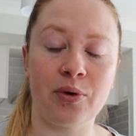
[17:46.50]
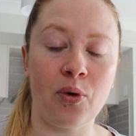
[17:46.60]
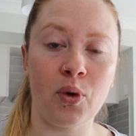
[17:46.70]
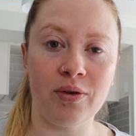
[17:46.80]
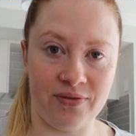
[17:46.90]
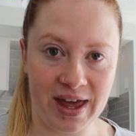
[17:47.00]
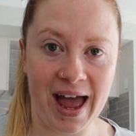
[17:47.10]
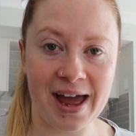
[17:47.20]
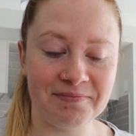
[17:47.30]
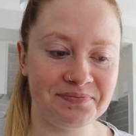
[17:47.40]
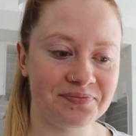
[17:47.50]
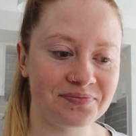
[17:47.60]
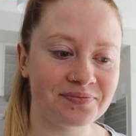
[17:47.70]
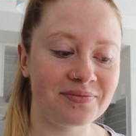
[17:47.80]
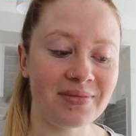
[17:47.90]
all of that,
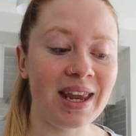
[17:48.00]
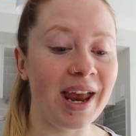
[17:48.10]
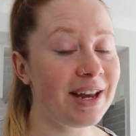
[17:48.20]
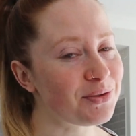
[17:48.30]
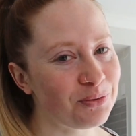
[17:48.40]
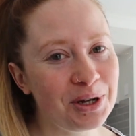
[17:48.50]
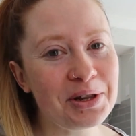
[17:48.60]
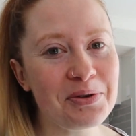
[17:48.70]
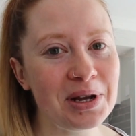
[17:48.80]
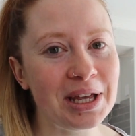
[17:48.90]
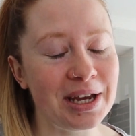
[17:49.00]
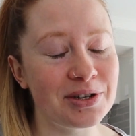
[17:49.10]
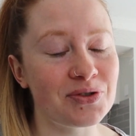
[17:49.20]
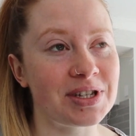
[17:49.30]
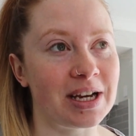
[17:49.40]
it's really, really
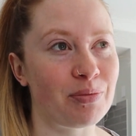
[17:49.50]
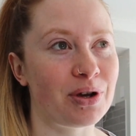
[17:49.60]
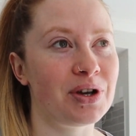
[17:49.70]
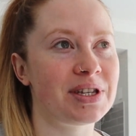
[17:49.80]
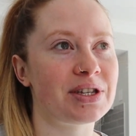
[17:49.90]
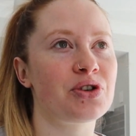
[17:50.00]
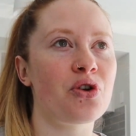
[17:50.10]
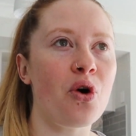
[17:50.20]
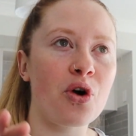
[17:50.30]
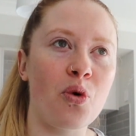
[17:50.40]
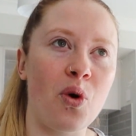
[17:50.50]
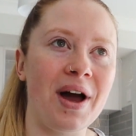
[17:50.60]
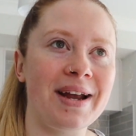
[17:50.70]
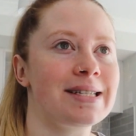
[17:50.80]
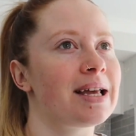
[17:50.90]
interesting because it's not
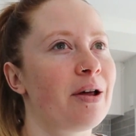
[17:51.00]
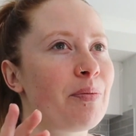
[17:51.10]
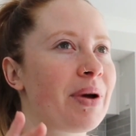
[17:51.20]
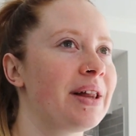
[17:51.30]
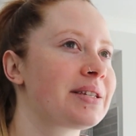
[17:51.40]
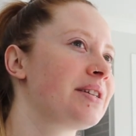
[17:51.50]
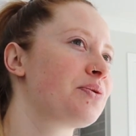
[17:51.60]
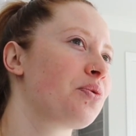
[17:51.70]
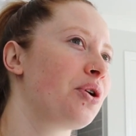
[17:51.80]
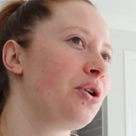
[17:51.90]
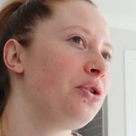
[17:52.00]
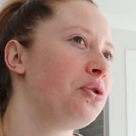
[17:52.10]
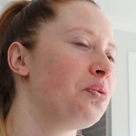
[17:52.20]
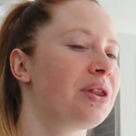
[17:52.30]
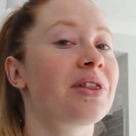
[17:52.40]
quite as unbalanced as what
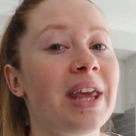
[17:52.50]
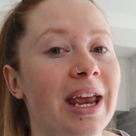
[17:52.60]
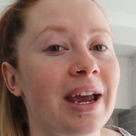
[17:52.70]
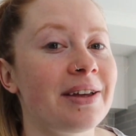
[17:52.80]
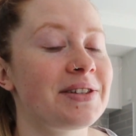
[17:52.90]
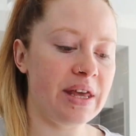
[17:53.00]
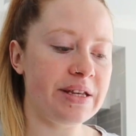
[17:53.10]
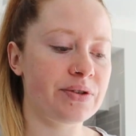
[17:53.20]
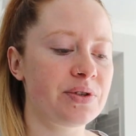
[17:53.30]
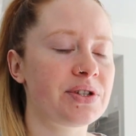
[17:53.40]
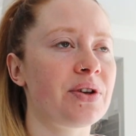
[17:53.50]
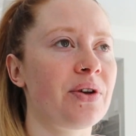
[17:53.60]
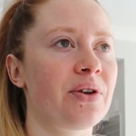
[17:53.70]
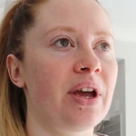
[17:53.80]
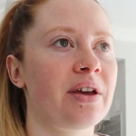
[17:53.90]
you would think. There's also
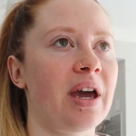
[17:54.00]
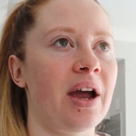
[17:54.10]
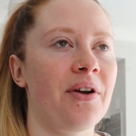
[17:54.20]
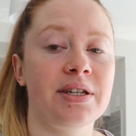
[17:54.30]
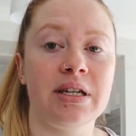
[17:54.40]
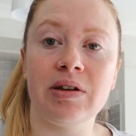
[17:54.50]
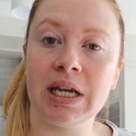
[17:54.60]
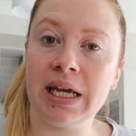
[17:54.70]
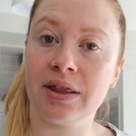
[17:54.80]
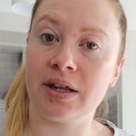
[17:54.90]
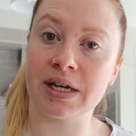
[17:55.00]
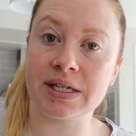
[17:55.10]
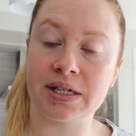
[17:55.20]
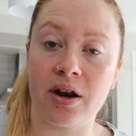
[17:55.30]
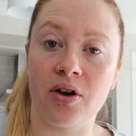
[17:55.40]
a character in here that I
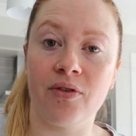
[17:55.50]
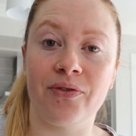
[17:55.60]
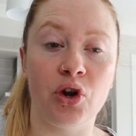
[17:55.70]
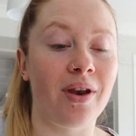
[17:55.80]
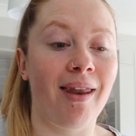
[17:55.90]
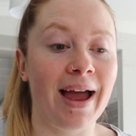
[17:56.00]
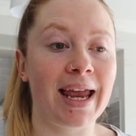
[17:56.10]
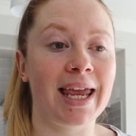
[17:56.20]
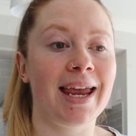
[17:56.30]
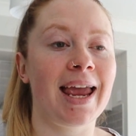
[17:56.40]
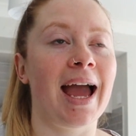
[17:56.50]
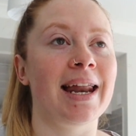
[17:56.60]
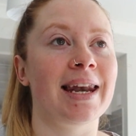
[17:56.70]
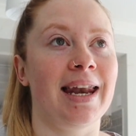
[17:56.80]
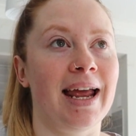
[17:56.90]
started off not liking
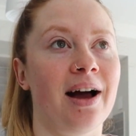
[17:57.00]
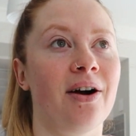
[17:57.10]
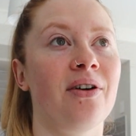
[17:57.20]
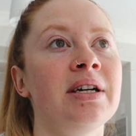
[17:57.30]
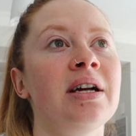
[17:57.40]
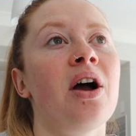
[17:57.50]
and now